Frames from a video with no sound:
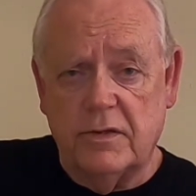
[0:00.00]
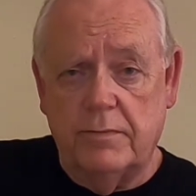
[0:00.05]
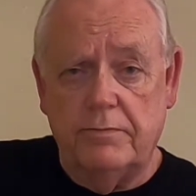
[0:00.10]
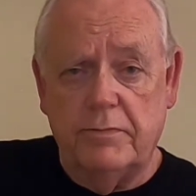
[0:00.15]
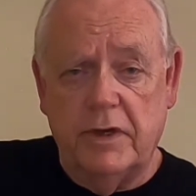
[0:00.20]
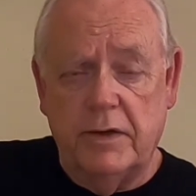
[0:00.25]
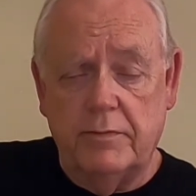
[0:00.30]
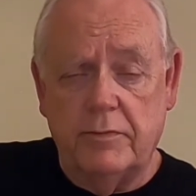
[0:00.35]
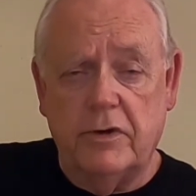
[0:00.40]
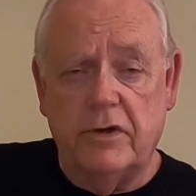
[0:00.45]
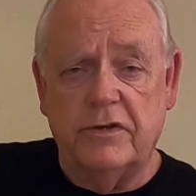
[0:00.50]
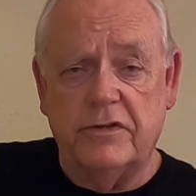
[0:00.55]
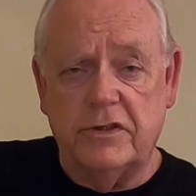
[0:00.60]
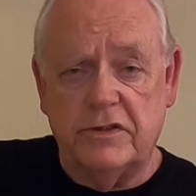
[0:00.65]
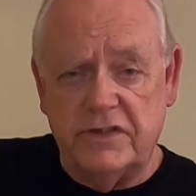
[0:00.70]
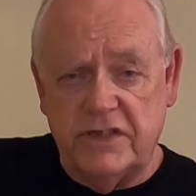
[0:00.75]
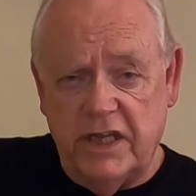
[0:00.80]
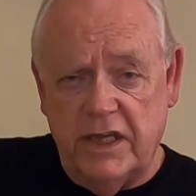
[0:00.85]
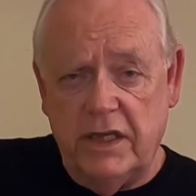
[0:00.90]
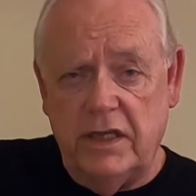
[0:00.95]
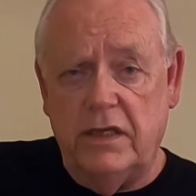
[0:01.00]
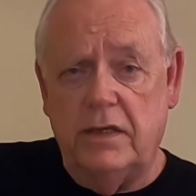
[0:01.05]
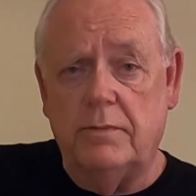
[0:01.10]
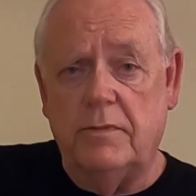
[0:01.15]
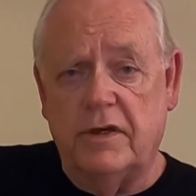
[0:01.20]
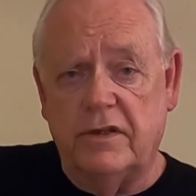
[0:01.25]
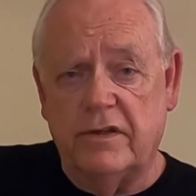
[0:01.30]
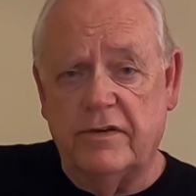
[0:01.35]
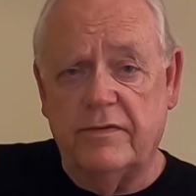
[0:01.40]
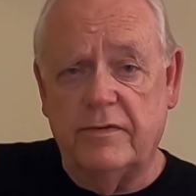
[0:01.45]
member of the team,
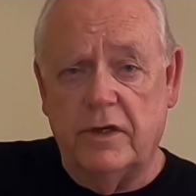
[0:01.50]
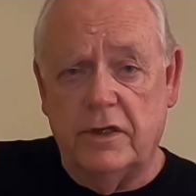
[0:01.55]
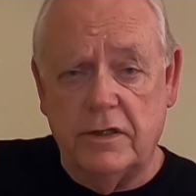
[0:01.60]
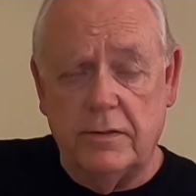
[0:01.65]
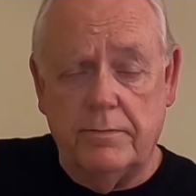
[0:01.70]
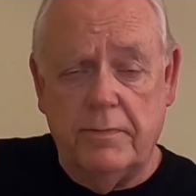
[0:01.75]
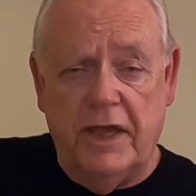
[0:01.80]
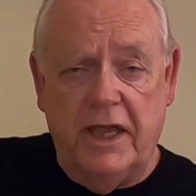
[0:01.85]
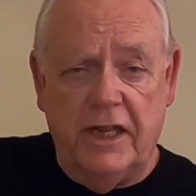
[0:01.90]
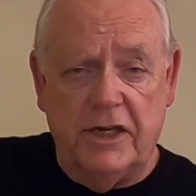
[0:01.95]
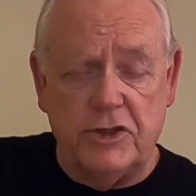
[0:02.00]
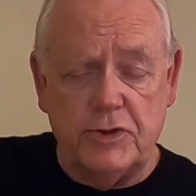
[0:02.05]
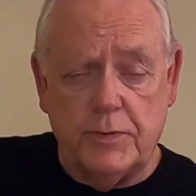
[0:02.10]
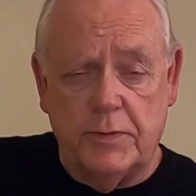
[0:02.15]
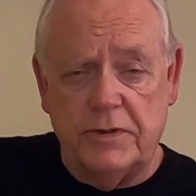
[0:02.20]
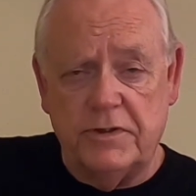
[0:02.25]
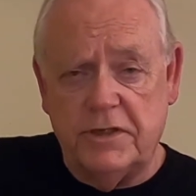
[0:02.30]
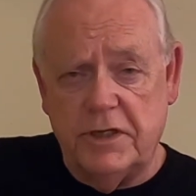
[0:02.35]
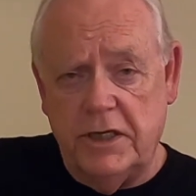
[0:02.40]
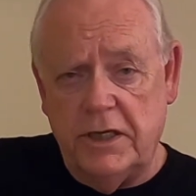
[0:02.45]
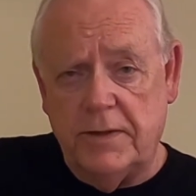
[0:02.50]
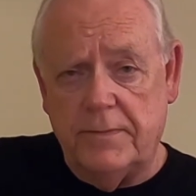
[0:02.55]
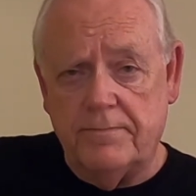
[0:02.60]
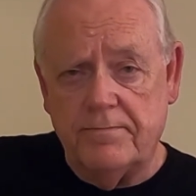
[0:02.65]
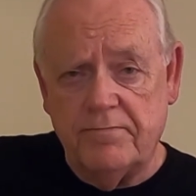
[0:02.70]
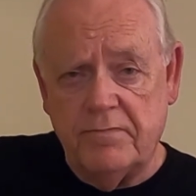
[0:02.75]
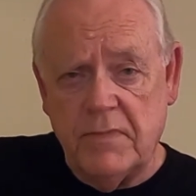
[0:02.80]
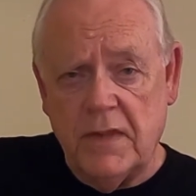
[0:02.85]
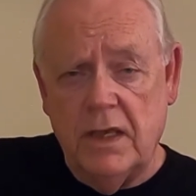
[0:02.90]
of the management team.